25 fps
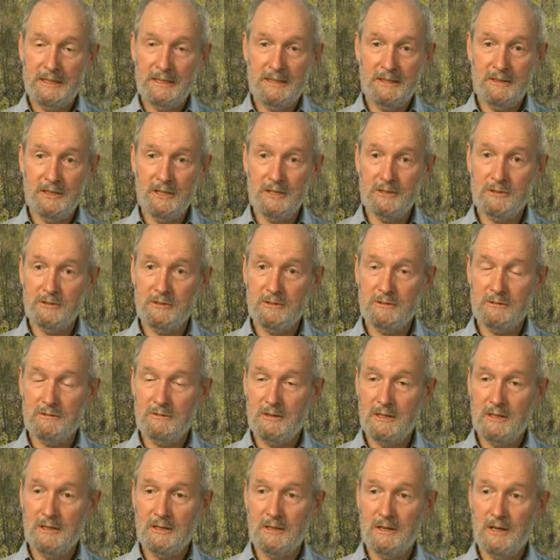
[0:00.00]
there's
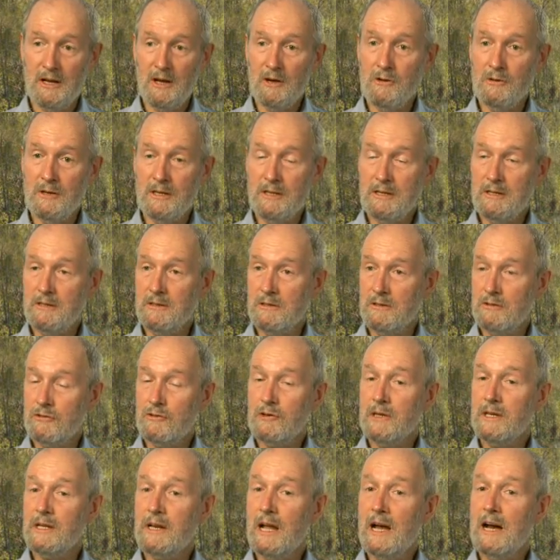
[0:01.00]
only
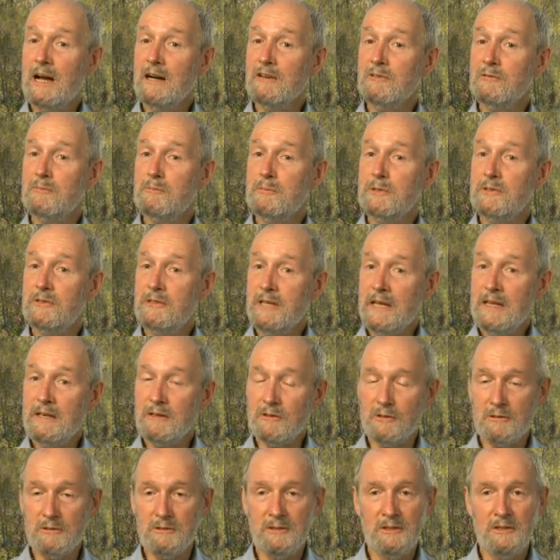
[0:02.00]

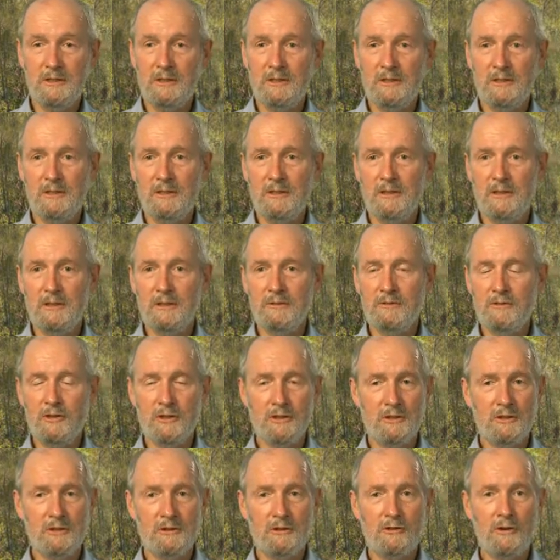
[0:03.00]
3.5% of
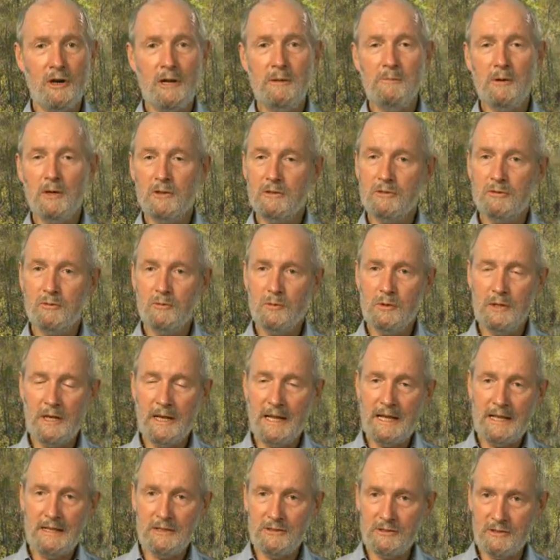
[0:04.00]
the grey box
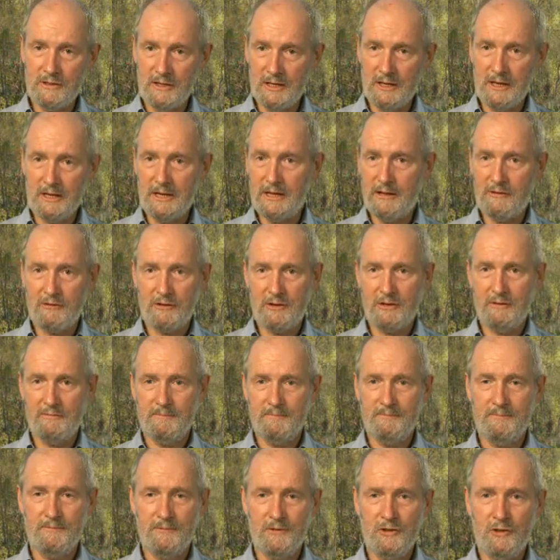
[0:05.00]
woodlands that are left.
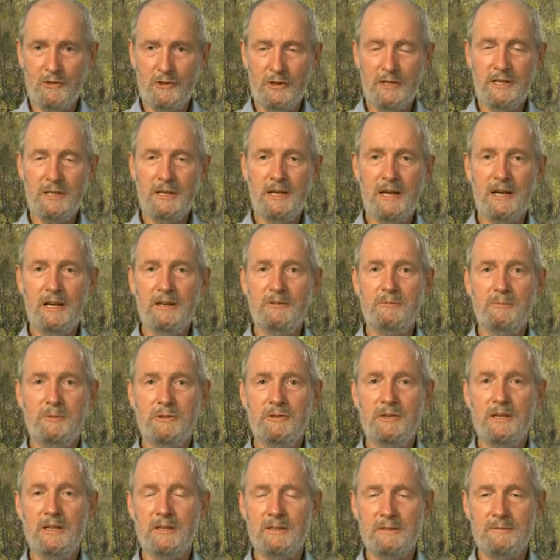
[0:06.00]

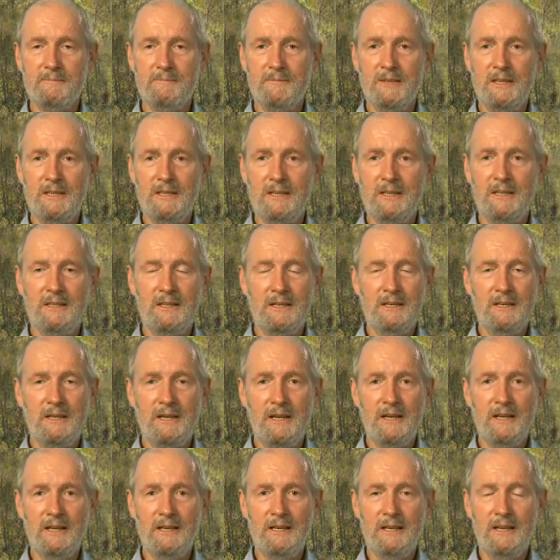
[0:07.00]
3.5%.
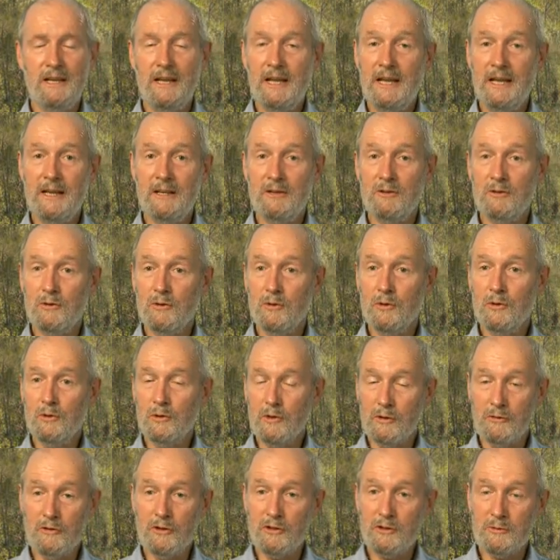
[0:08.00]
And all
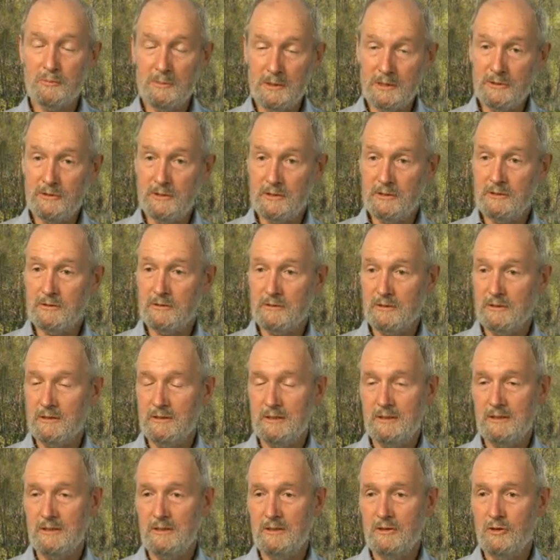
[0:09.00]
of the species,
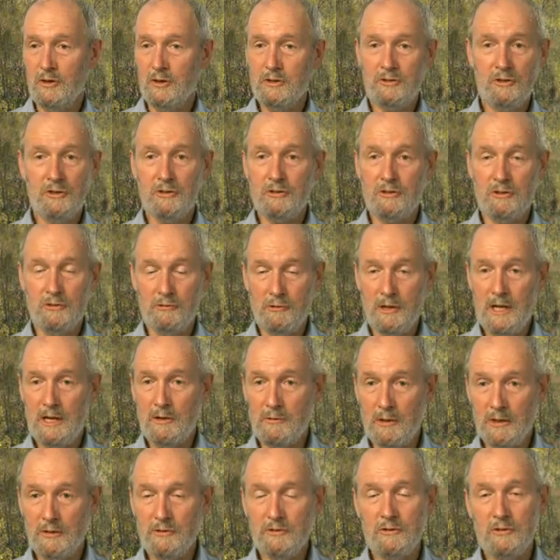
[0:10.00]
not just the rare
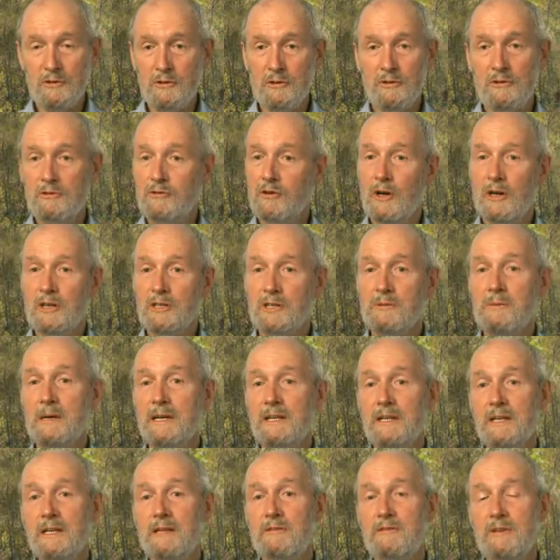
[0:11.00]
ones, are trying to
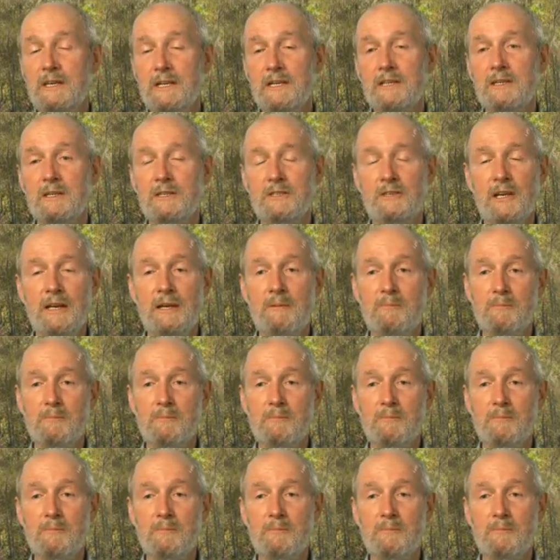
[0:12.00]
make a living in the same